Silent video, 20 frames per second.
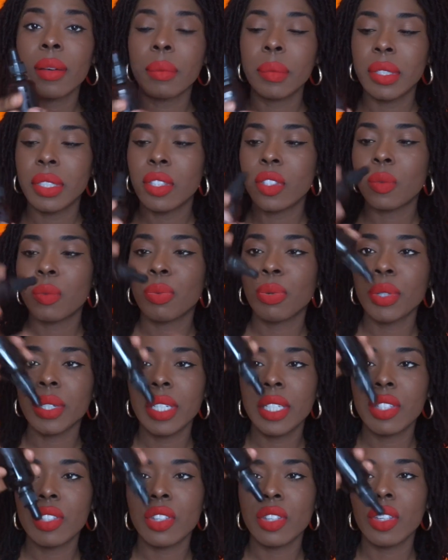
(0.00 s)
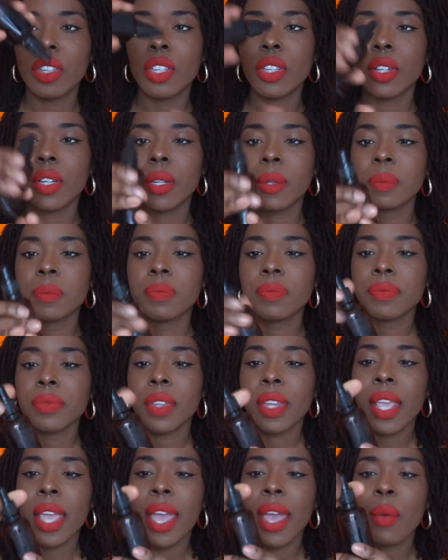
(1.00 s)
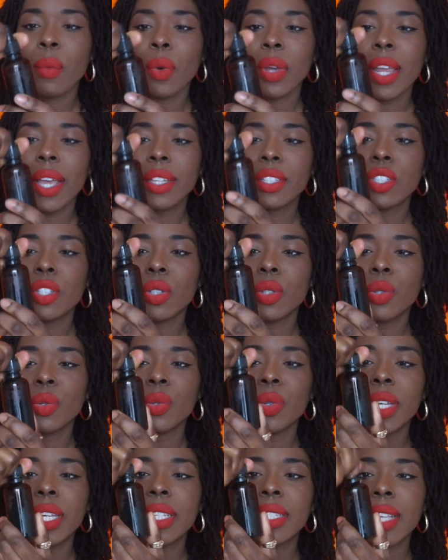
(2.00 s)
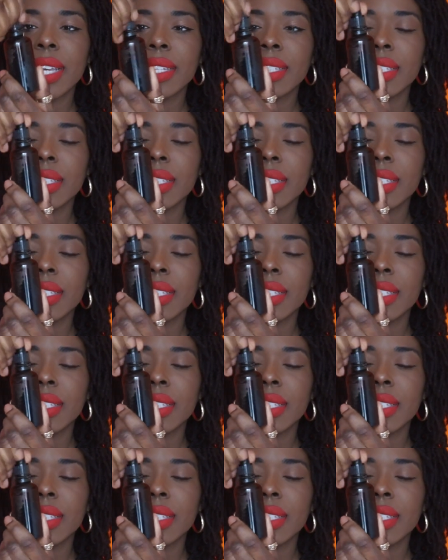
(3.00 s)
It's pretty secure. And what I do is I